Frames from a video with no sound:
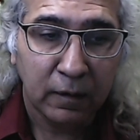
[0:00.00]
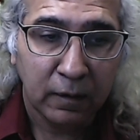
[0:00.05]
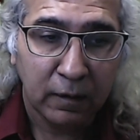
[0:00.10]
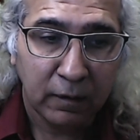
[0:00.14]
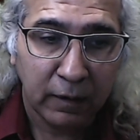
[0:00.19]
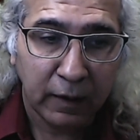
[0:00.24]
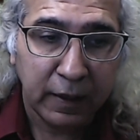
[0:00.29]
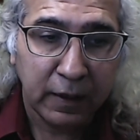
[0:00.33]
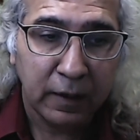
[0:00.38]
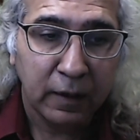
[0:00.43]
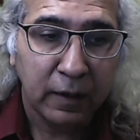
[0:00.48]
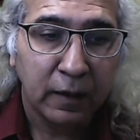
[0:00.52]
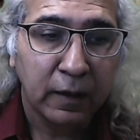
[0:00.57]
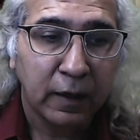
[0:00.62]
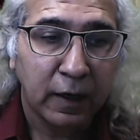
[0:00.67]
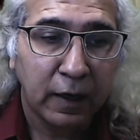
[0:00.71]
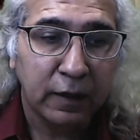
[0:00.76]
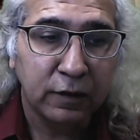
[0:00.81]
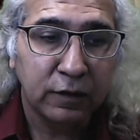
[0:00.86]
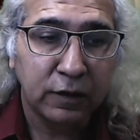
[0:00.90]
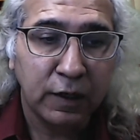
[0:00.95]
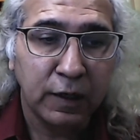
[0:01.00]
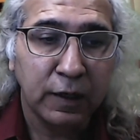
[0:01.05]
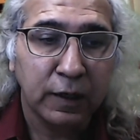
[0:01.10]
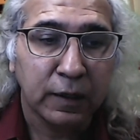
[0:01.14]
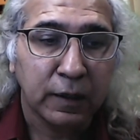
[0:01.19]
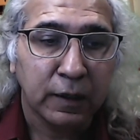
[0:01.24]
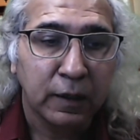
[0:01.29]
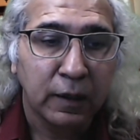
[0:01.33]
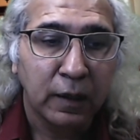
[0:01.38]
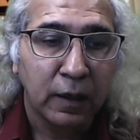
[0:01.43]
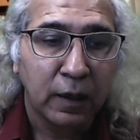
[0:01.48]
right? And three,
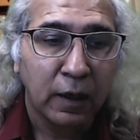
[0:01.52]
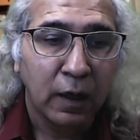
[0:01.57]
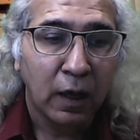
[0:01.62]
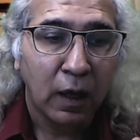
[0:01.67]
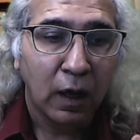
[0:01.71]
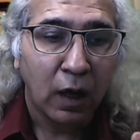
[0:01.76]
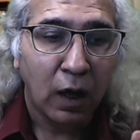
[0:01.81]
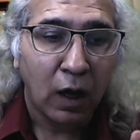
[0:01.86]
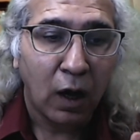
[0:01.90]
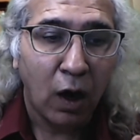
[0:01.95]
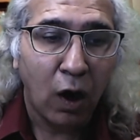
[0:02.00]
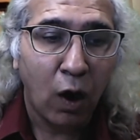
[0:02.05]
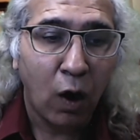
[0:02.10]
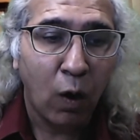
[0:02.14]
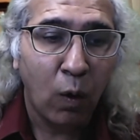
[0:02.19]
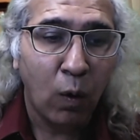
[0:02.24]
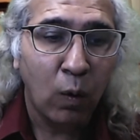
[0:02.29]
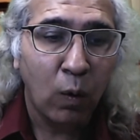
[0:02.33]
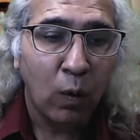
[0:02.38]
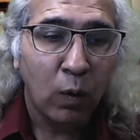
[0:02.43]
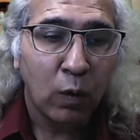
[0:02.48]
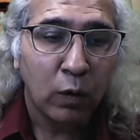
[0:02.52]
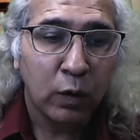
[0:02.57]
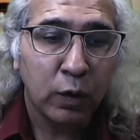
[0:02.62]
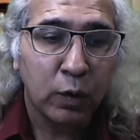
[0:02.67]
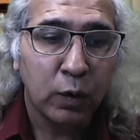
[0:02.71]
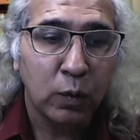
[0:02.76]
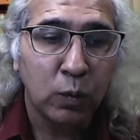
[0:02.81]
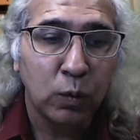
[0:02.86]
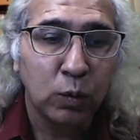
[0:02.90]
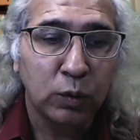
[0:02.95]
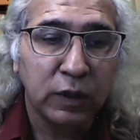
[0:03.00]
how
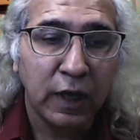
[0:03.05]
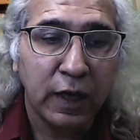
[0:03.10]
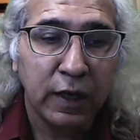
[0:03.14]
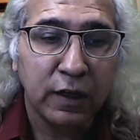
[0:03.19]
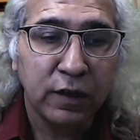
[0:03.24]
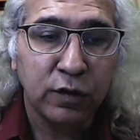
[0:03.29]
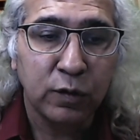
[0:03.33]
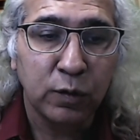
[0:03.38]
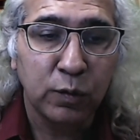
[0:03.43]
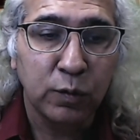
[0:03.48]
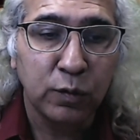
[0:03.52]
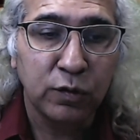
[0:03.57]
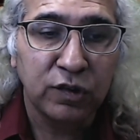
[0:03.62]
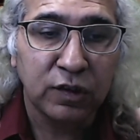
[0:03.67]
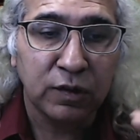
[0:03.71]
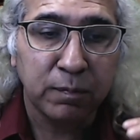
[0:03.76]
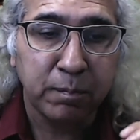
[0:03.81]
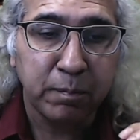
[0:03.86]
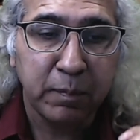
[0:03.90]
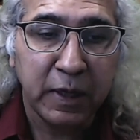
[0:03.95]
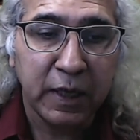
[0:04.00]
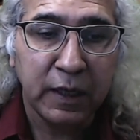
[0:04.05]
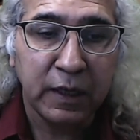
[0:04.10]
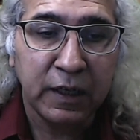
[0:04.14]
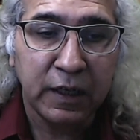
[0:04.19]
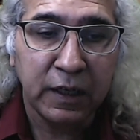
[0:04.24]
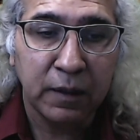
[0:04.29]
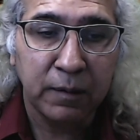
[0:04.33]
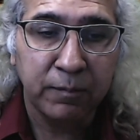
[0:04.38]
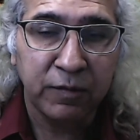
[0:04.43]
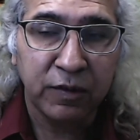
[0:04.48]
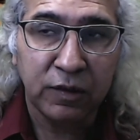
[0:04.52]
do they use
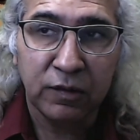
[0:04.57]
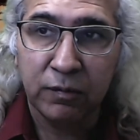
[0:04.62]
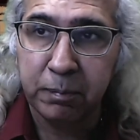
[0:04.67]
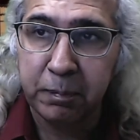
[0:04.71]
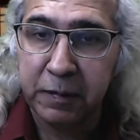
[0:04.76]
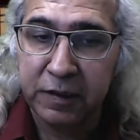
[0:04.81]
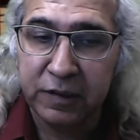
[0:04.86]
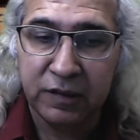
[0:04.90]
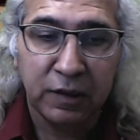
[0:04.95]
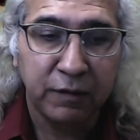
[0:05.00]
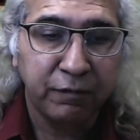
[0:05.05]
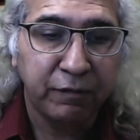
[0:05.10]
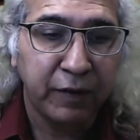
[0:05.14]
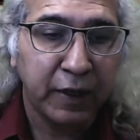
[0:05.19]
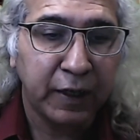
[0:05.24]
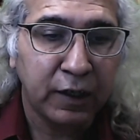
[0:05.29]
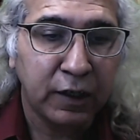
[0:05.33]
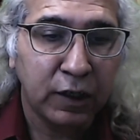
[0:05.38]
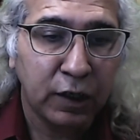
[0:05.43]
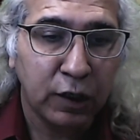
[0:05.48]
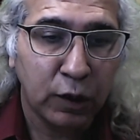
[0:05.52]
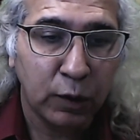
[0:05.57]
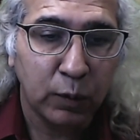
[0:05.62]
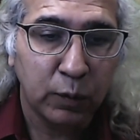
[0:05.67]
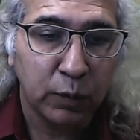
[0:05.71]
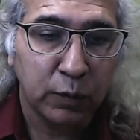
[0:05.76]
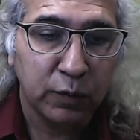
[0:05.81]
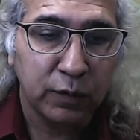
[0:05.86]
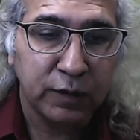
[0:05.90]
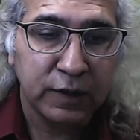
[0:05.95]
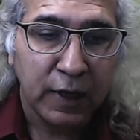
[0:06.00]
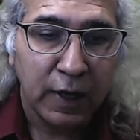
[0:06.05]
medium specific
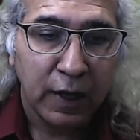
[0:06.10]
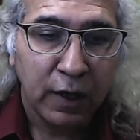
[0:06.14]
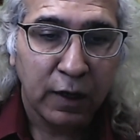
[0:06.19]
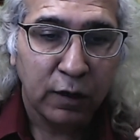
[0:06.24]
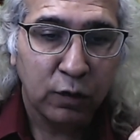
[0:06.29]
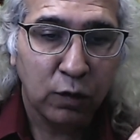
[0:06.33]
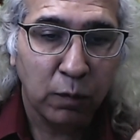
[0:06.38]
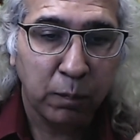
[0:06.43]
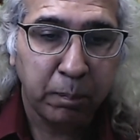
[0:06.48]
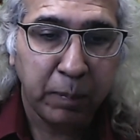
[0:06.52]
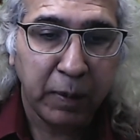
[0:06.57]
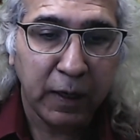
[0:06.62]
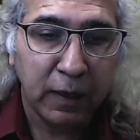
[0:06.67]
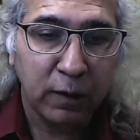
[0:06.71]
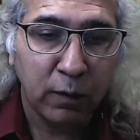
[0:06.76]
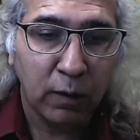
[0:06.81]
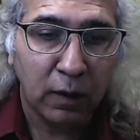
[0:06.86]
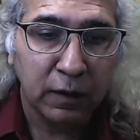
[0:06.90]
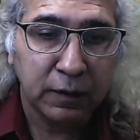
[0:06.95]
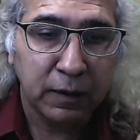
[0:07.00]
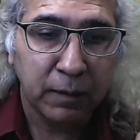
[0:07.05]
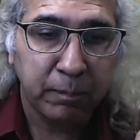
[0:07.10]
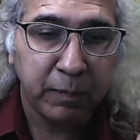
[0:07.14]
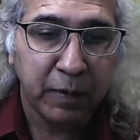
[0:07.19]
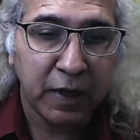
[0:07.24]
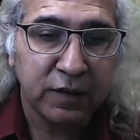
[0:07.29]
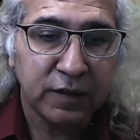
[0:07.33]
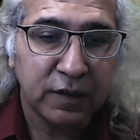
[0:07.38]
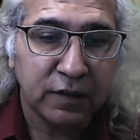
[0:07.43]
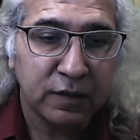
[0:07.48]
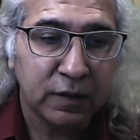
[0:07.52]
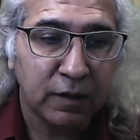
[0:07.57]
cues to build on the
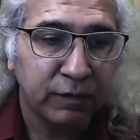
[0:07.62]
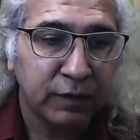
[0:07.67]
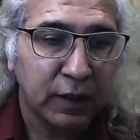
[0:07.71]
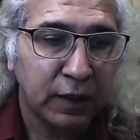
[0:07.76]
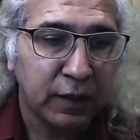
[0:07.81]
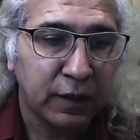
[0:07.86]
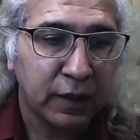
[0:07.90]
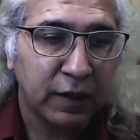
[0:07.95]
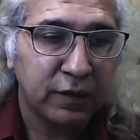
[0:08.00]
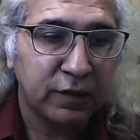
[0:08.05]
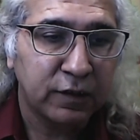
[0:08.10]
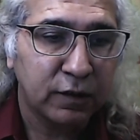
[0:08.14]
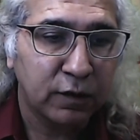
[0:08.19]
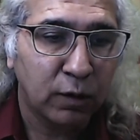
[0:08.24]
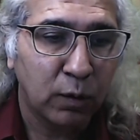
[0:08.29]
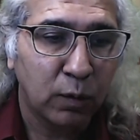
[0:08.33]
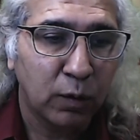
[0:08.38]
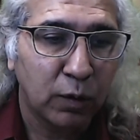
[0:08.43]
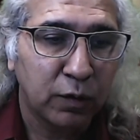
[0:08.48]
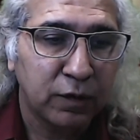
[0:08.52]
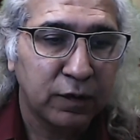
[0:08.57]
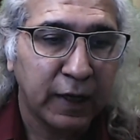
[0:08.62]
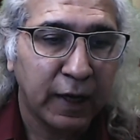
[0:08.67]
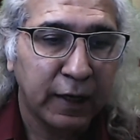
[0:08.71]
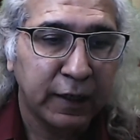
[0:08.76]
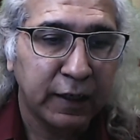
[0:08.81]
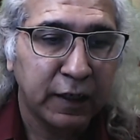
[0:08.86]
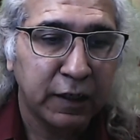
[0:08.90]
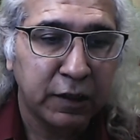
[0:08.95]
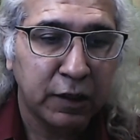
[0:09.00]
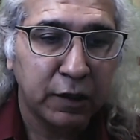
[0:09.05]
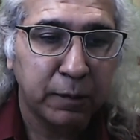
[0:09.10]
basis of the discourse and
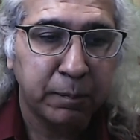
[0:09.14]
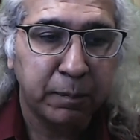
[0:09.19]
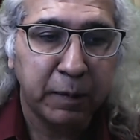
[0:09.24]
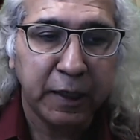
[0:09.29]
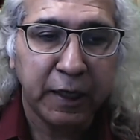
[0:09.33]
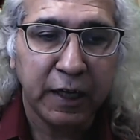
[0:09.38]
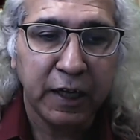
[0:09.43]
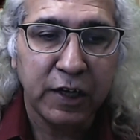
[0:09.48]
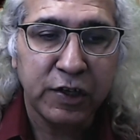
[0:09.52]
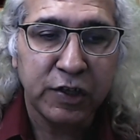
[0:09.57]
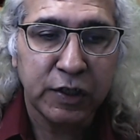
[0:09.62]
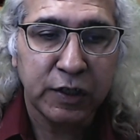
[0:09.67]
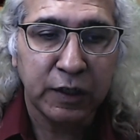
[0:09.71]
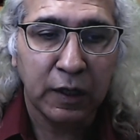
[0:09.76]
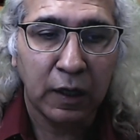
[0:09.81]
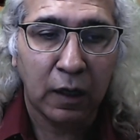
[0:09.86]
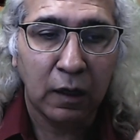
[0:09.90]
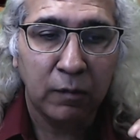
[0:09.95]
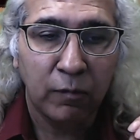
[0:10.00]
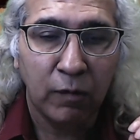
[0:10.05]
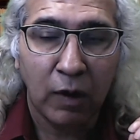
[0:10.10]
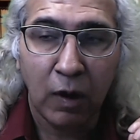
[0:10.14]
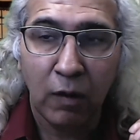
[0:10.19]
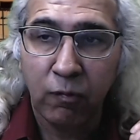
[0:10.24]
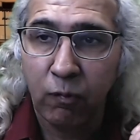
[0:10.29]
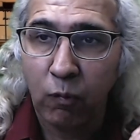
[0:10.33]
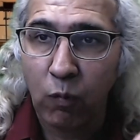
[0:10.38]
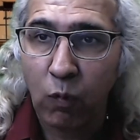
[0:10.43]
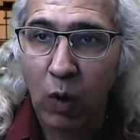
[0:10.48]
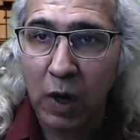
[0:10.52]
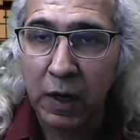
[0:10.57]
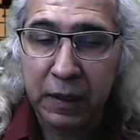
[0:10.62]
interpretation of, of
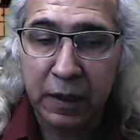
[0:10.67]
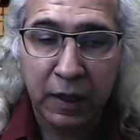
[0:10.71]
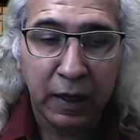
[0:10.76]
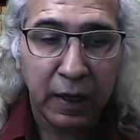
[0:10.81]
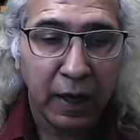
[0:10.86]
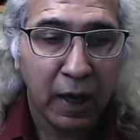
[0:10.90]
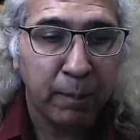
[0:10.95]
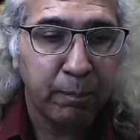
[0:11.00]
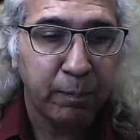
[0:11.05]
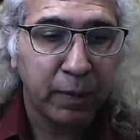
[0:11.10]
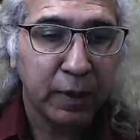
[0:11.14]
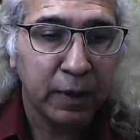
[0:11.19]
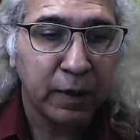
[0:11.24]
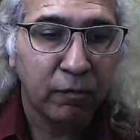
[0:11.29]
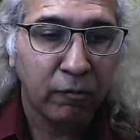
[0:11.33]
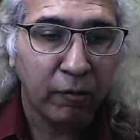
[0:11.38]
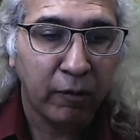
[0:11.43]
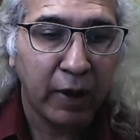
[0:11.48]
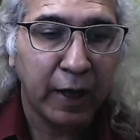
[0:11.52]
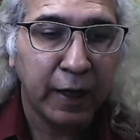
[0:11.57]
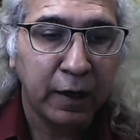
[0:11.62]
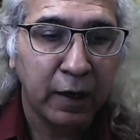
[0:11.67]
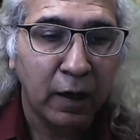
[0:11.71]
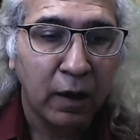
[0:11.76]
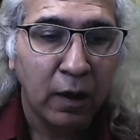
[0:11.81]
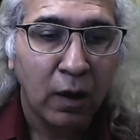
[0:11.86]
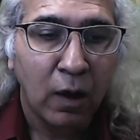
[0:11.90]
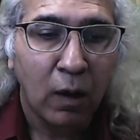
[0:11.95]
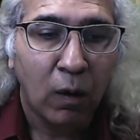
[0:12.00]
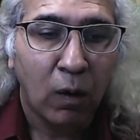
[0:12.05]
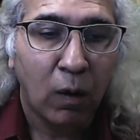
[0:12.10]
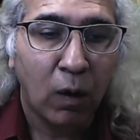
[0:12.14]
what happened when
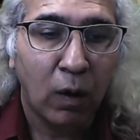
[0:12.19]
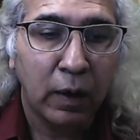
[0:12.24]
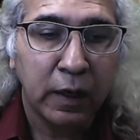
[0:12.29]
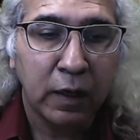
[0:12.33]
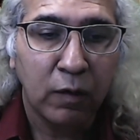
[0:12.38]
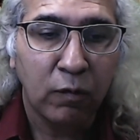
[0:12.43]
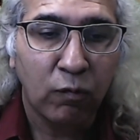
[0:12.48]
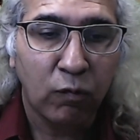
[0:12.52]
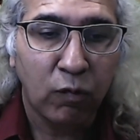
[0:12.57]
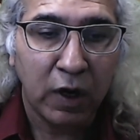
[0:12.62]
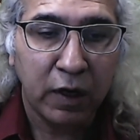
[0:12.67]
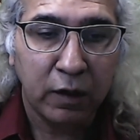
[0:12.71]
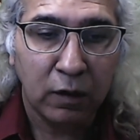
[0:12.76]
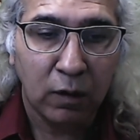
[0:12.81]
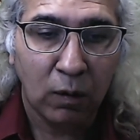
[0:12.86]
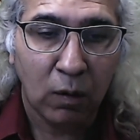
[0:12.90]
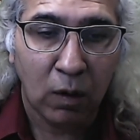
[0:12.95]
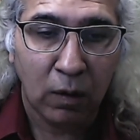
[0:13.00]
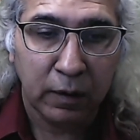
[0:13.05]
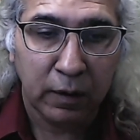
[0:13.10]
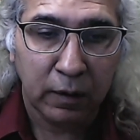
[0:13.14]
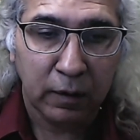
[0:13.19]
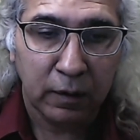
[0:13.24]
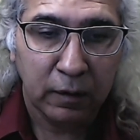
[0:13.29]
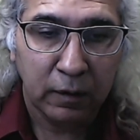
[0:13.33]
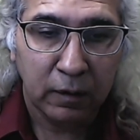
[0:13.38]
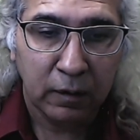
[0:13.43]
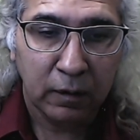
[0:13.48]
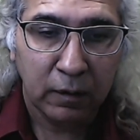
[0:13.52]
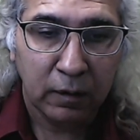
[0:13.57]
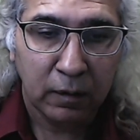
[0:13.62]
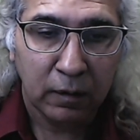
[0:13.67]
or in what order,
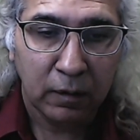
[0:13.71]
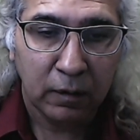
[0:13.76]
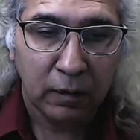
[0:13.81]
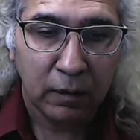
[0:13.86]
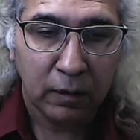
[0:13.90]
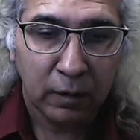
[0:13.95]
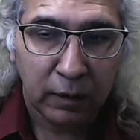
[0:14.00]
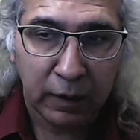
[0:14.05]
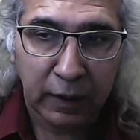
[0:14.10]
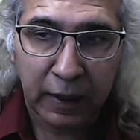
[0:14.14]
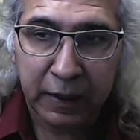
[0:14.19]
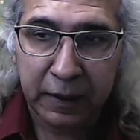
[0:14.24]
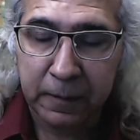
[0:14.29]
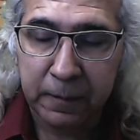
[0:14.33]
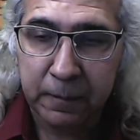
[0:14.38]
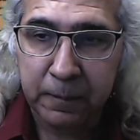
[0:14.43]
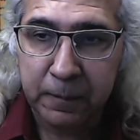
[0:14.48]
right?